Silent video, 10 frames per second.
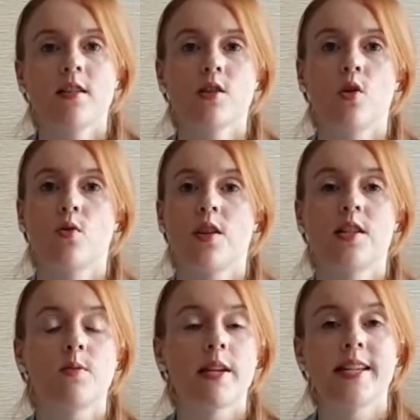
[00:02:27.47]
So this
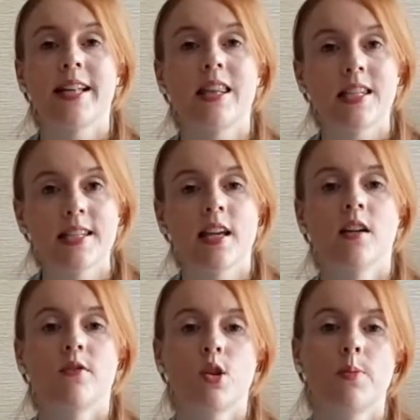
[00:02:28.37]
is basically the skin
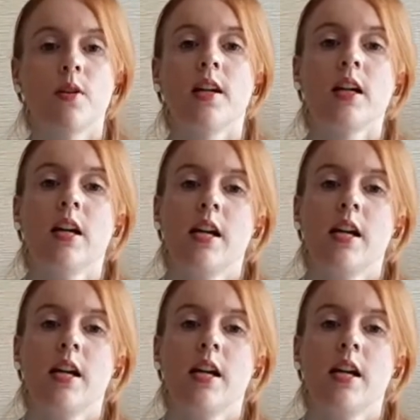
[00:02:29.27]
of your building.